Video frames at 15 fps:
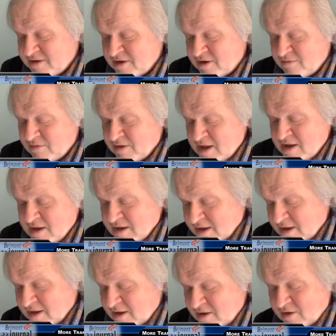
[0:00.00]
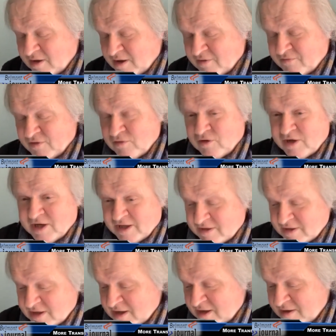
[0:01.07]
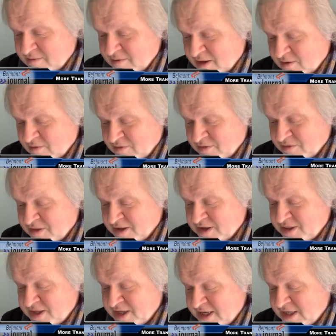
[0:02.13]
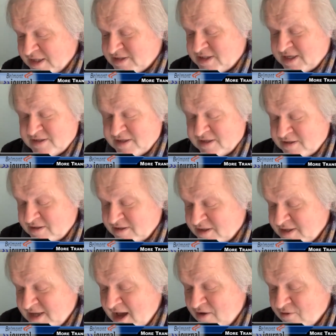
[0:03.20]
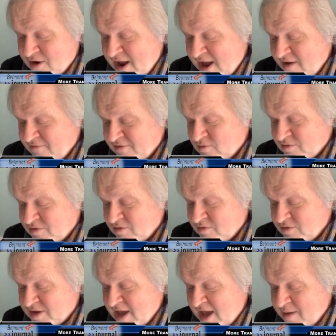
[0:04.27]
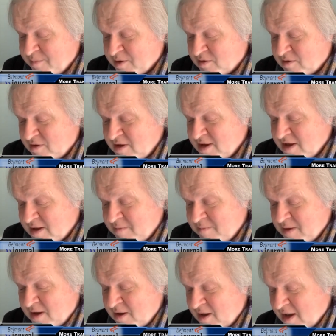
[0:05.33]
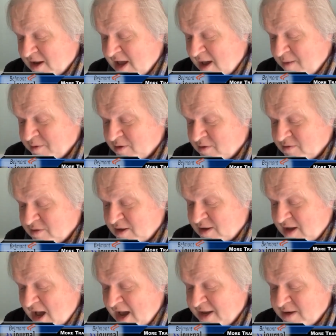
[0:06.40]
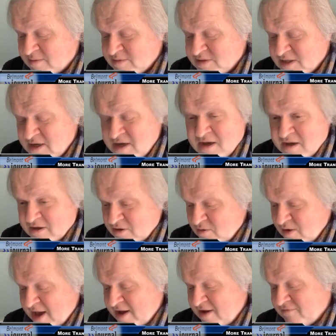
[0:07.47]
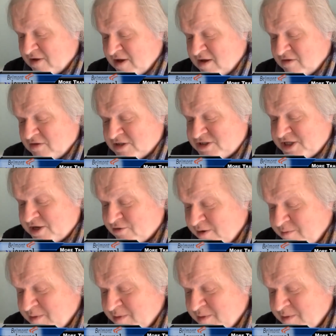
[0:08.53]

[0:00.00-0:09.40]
you know, uh, if you look at uh, uh, the, the needs that the, the town are having with with capital in, uh, capital uh, items, you have the Chenery